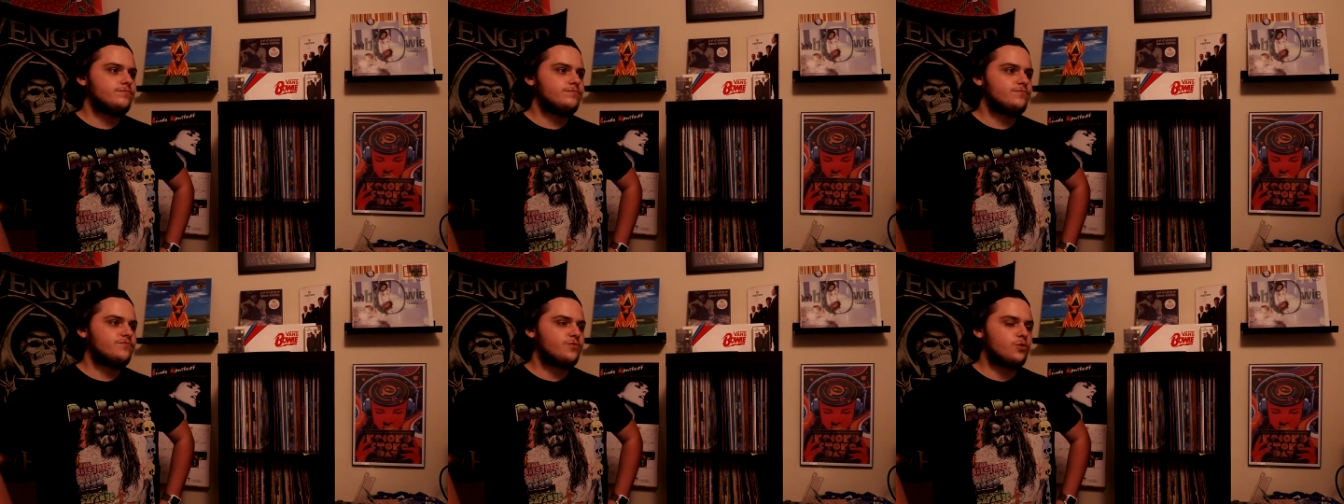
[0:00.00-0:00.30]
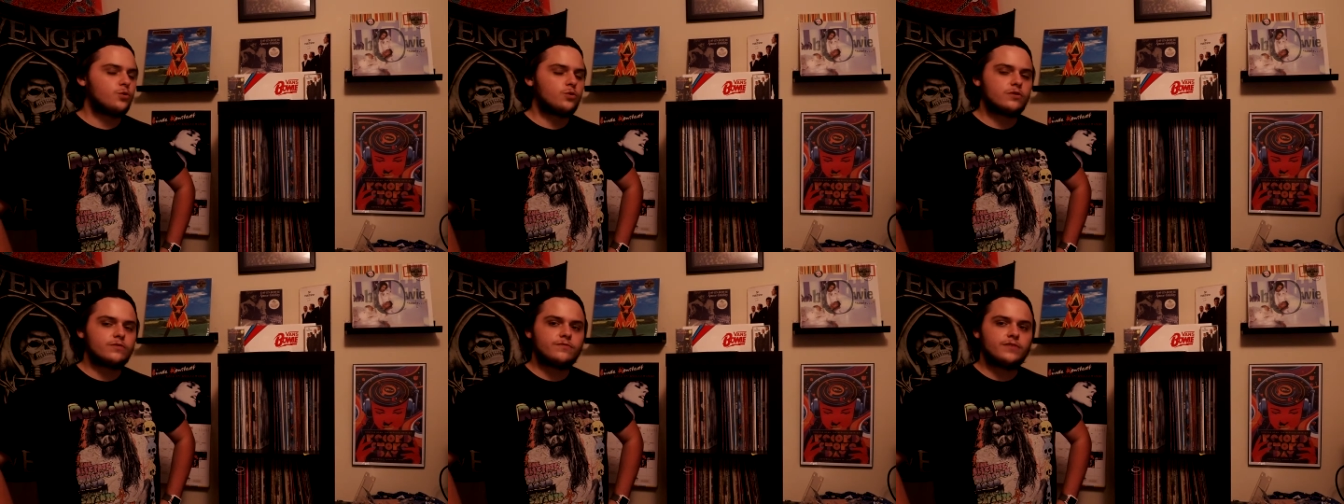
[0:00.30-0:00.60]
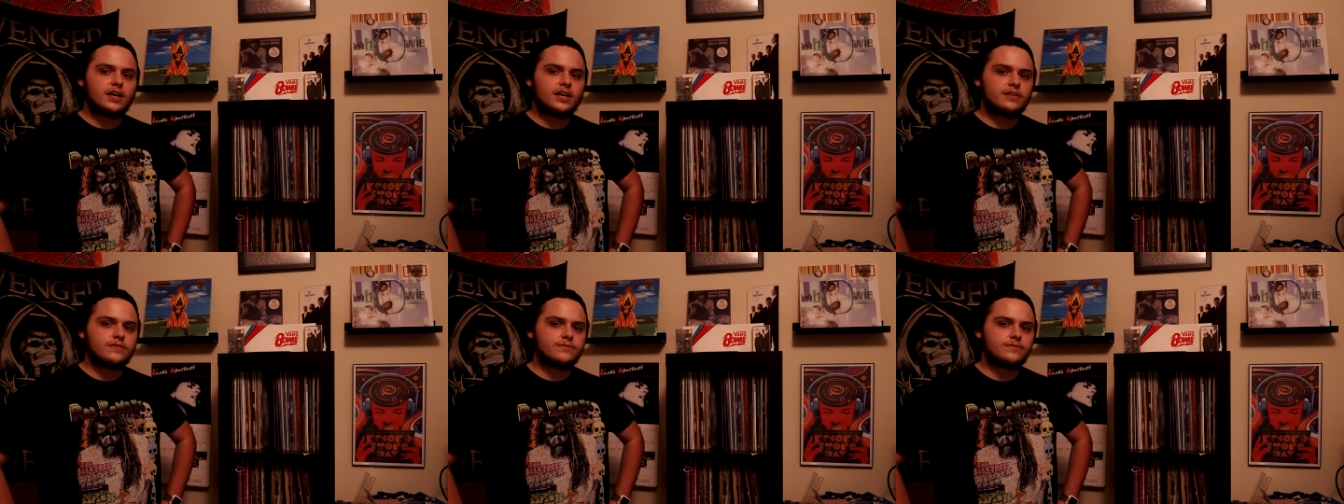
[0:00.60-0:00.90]
4 or
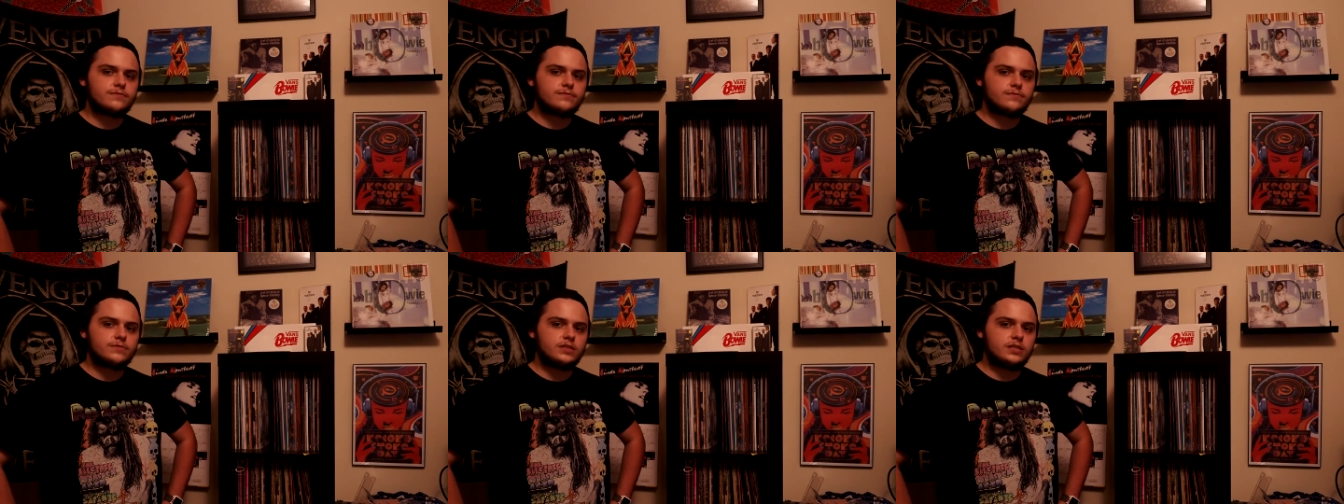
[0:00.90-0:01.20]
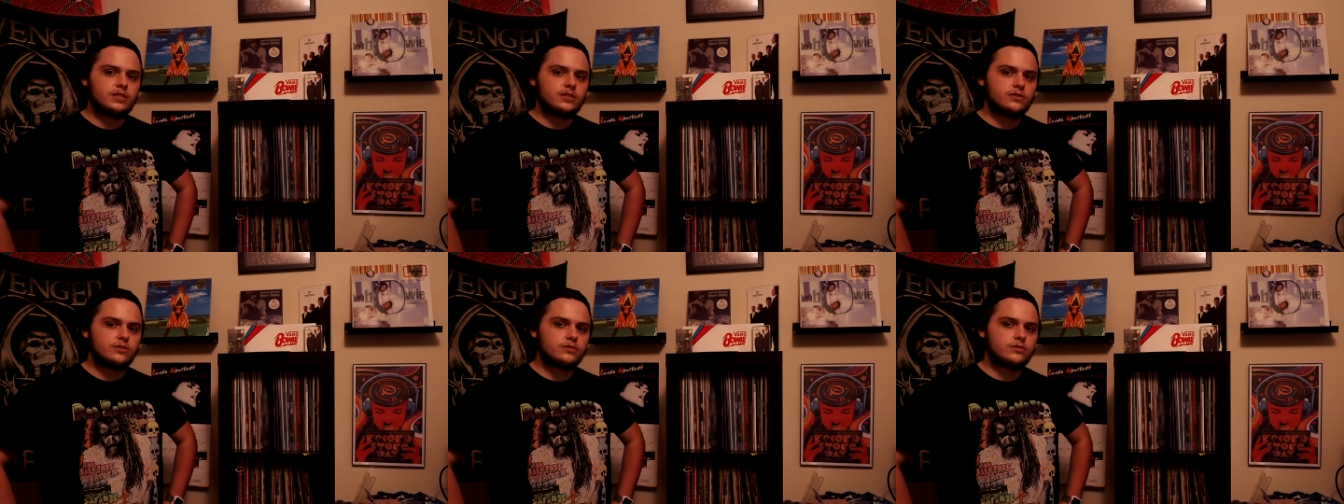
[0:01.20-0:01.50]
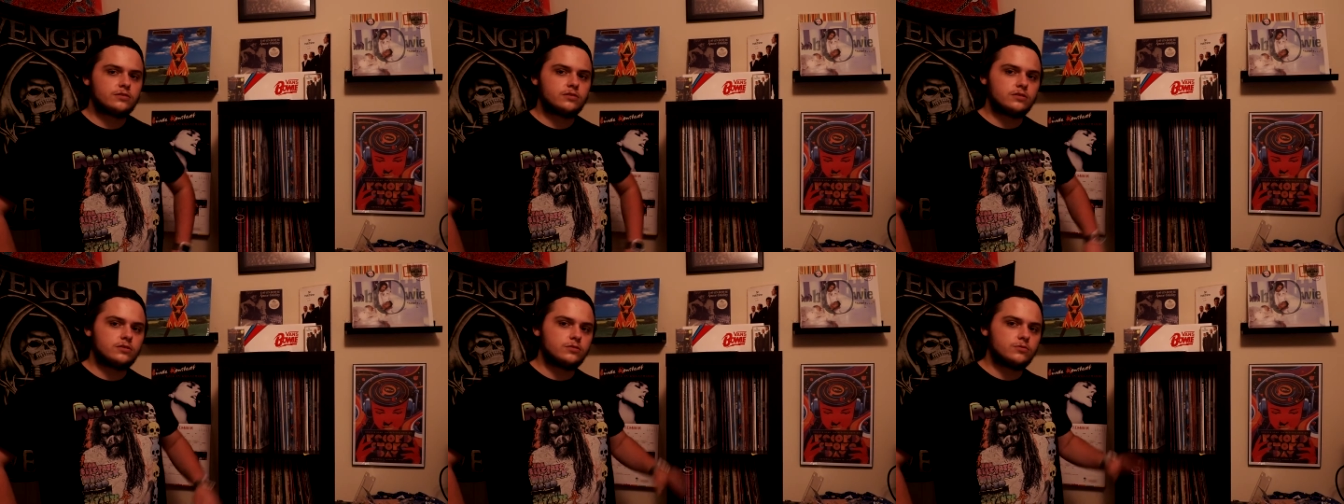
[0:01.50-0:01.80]
5 years
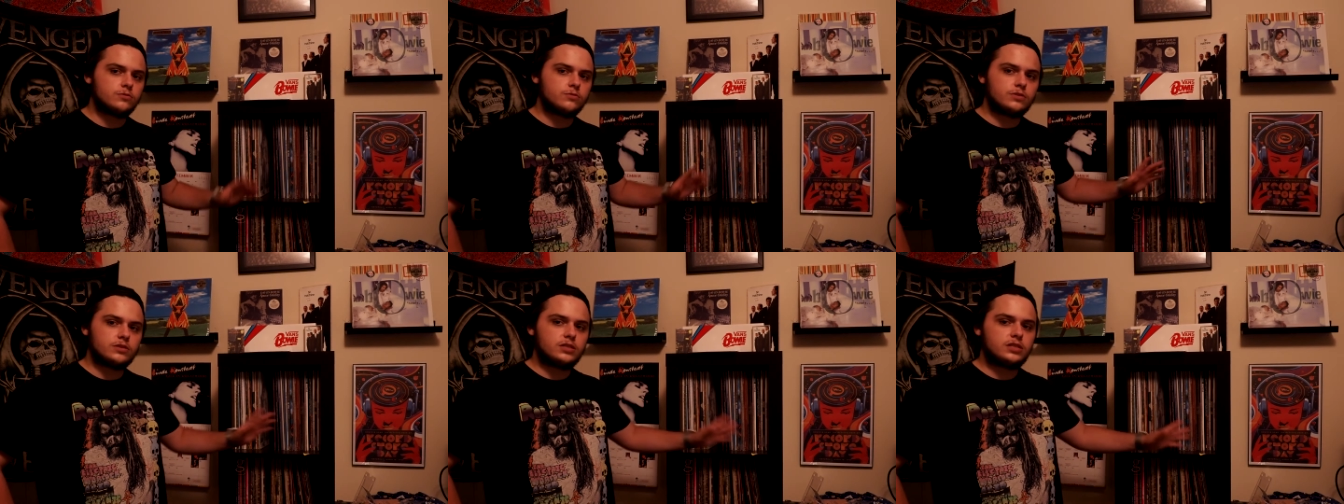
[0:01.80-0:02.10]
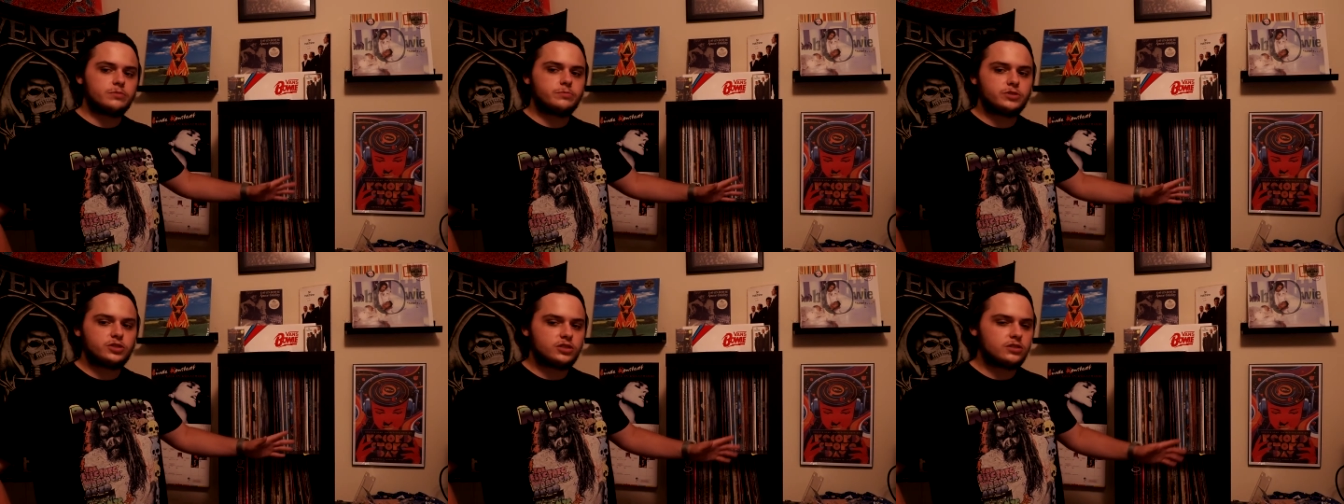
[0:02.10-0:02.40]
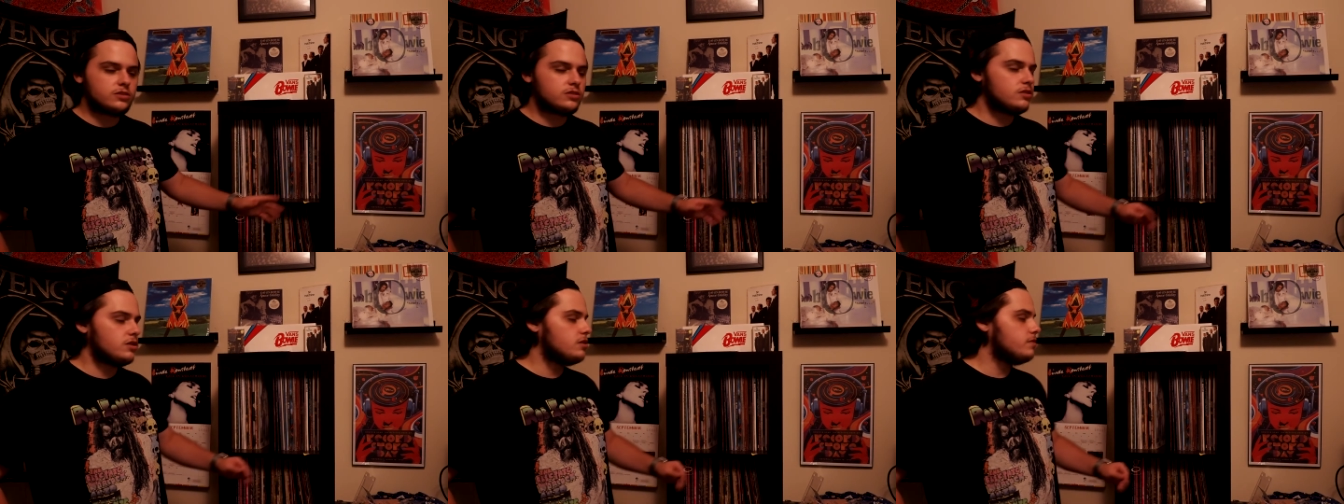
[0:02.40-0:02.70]
to do the Tin Machine
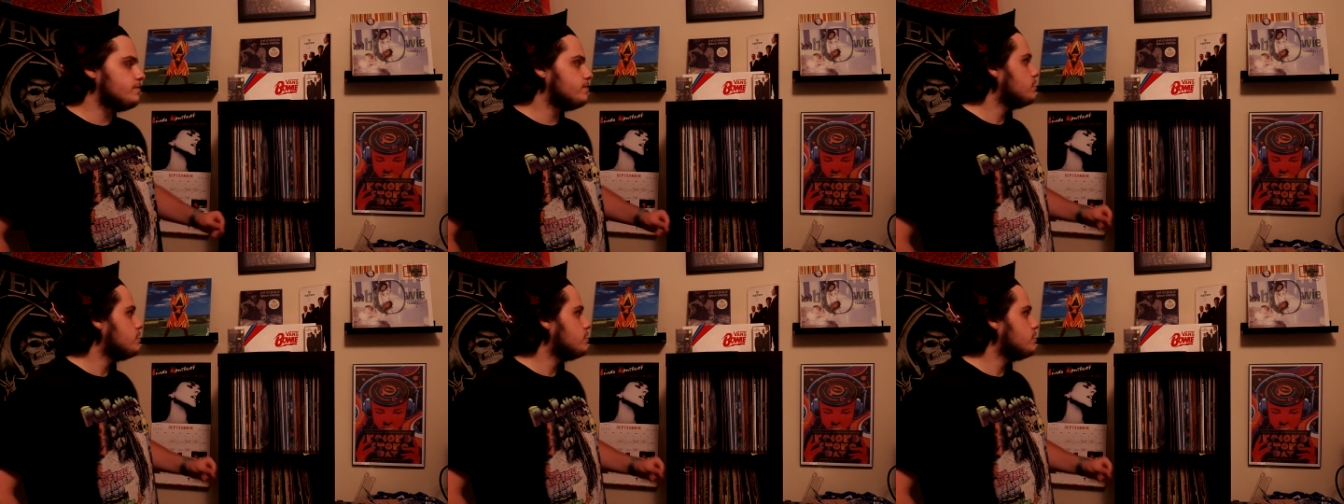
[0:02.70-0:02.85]
stuff,